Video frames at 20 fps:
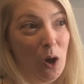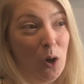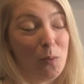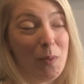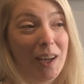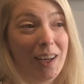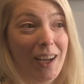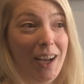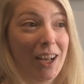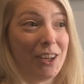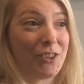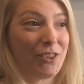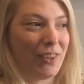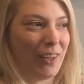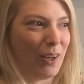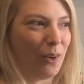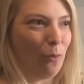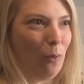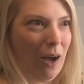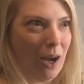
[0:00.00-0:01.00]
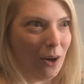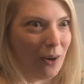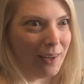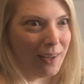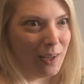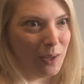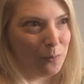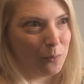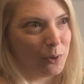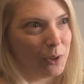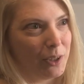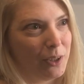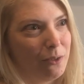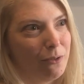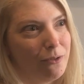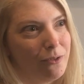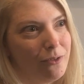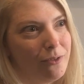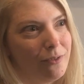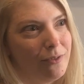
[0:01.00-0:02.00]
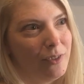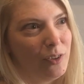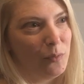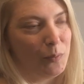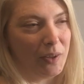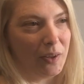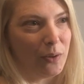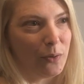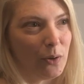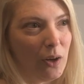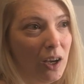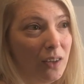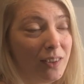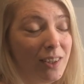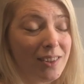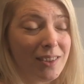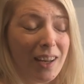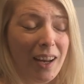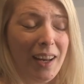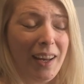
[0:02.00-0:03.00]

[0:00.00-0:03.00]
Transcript: oh my gosh, like, wow, I can't believe you've been through all this.